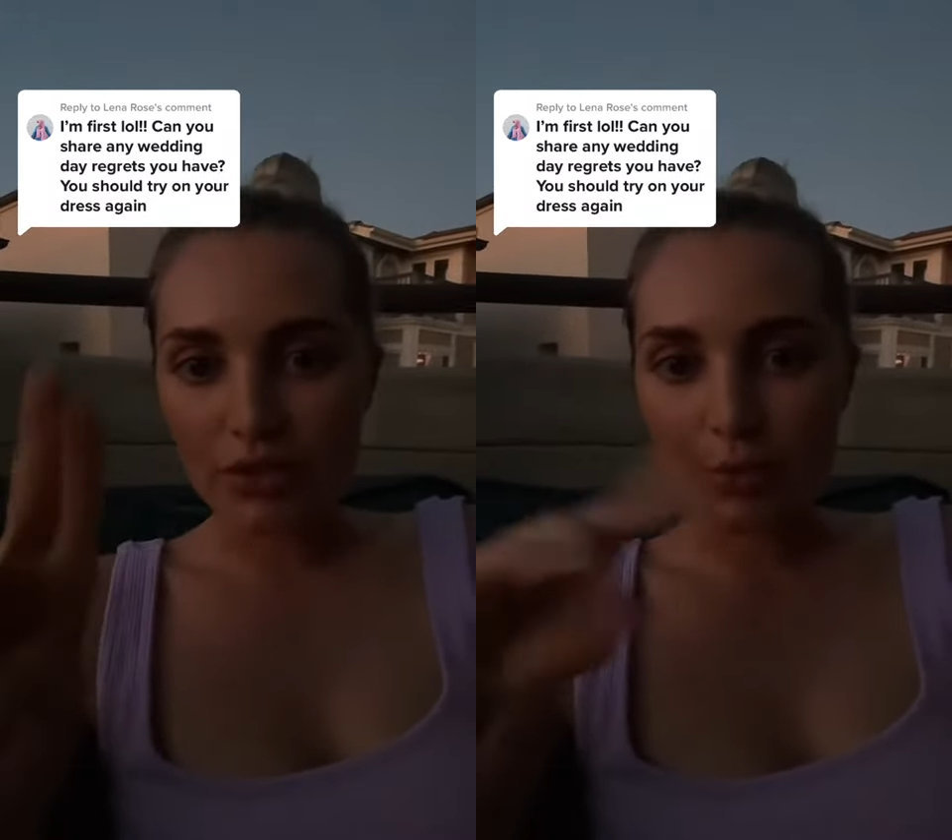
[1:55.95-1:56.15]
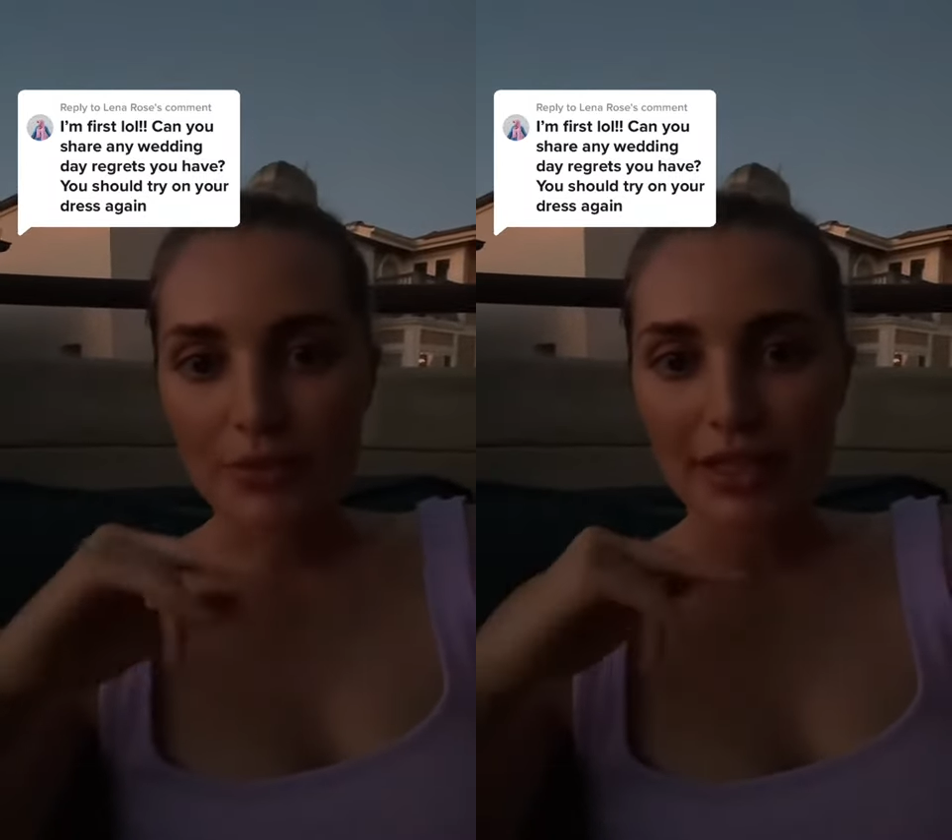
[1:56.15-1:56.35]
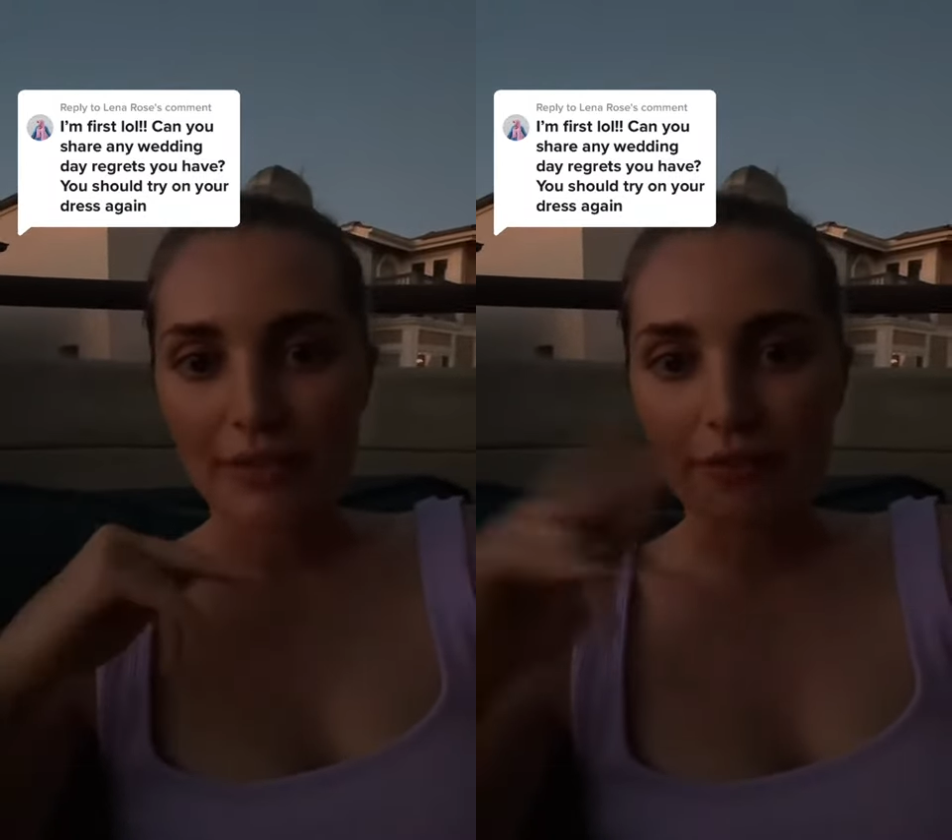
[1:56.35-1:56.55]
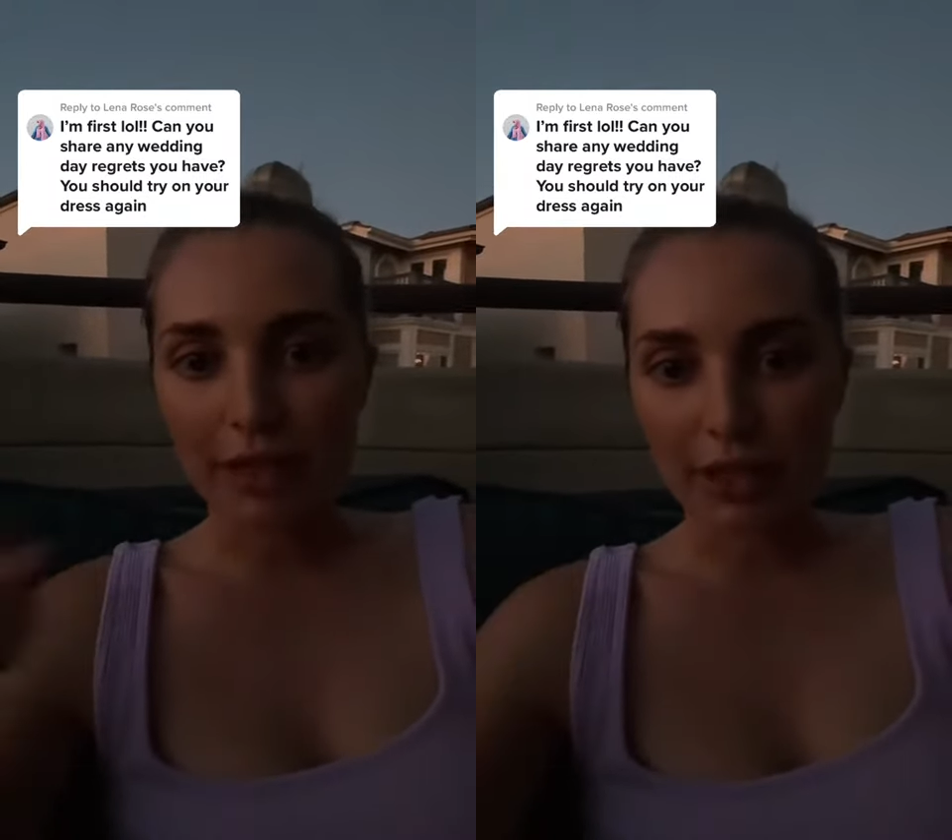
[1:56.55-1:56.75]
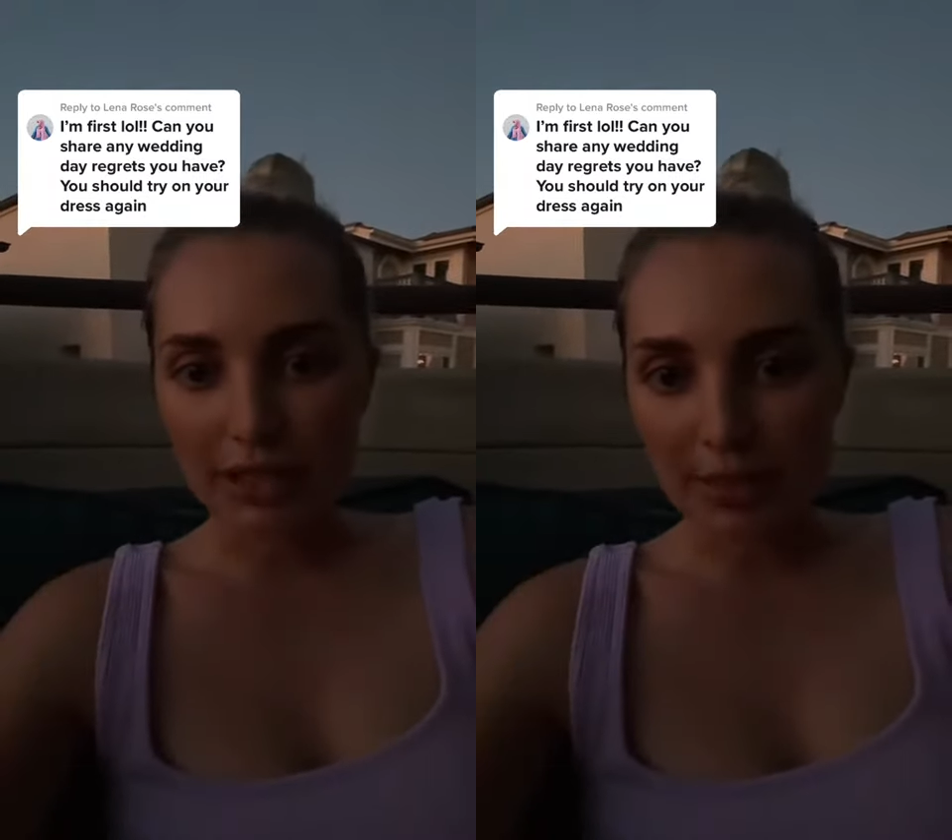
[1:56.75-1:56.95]
so it was like
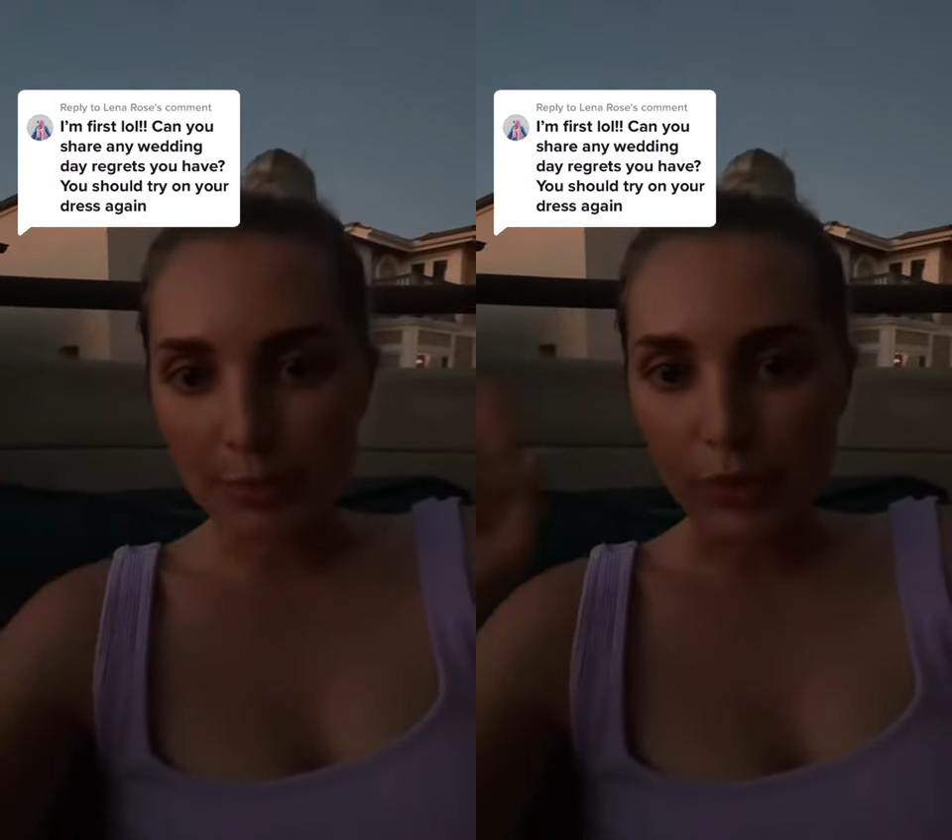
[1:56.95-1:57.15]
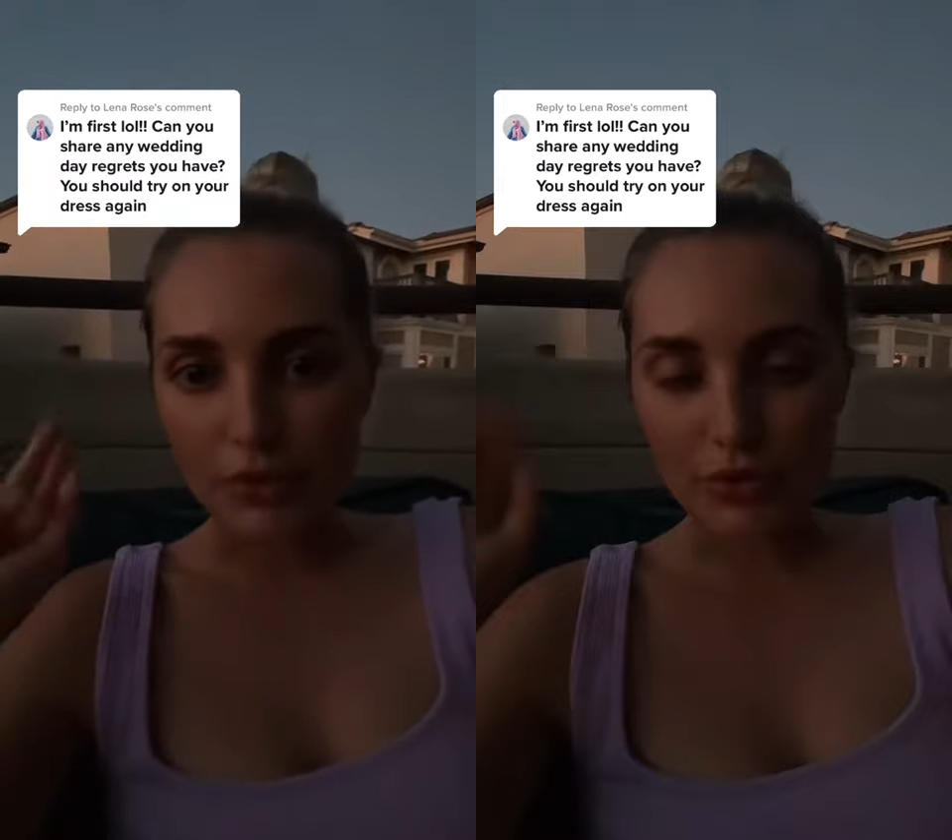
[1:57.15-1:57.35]
very simple.